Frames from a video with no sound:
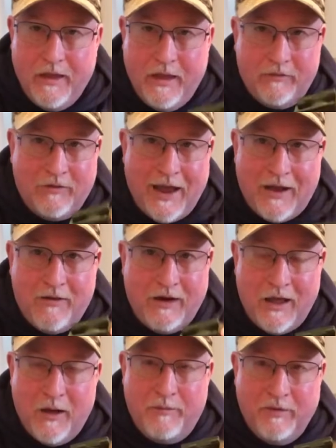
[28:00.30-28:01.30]
It's not going
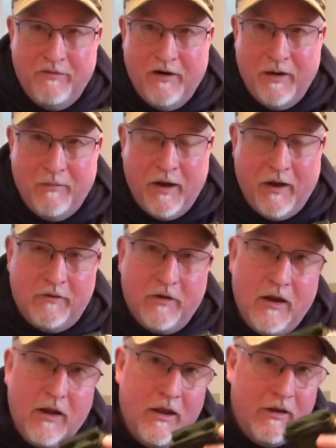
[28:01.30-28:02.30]
to help you very much.
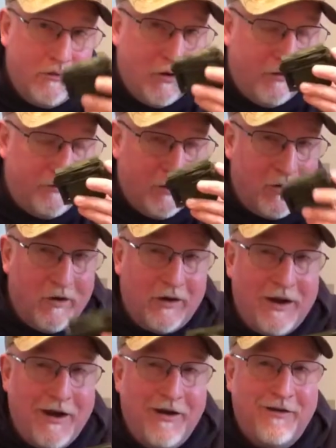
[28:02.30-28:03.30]
So if you're going
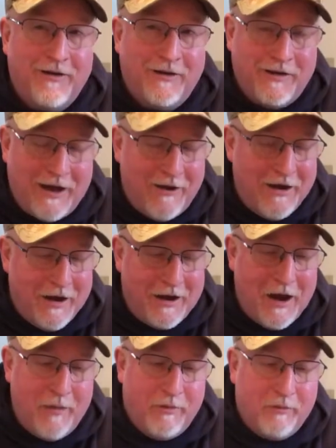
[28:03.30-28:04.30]
to carry to carry a
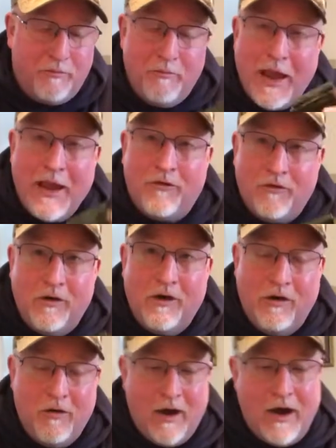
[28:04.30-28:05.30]
compass, make sure
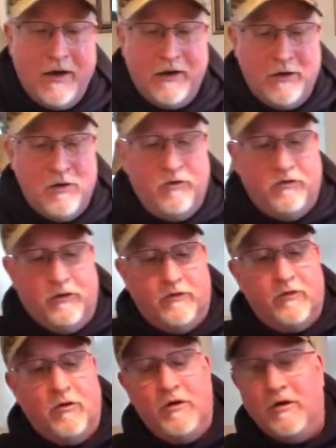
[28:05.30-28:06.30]
you know how to use it
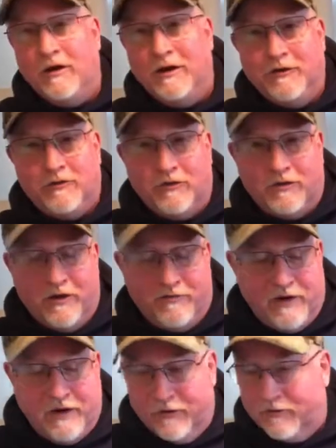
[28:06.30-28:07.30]
so you can get
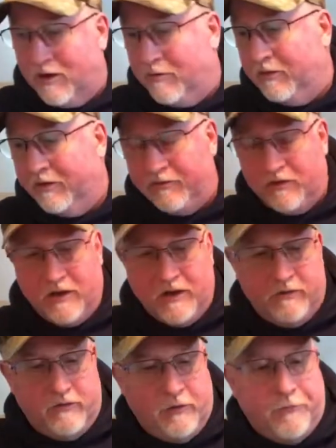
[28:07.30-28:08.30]
yourself out of trouble if you
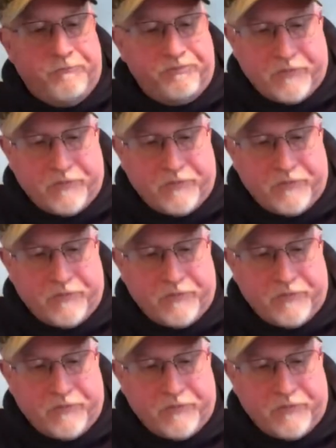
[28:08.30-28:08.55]
need to.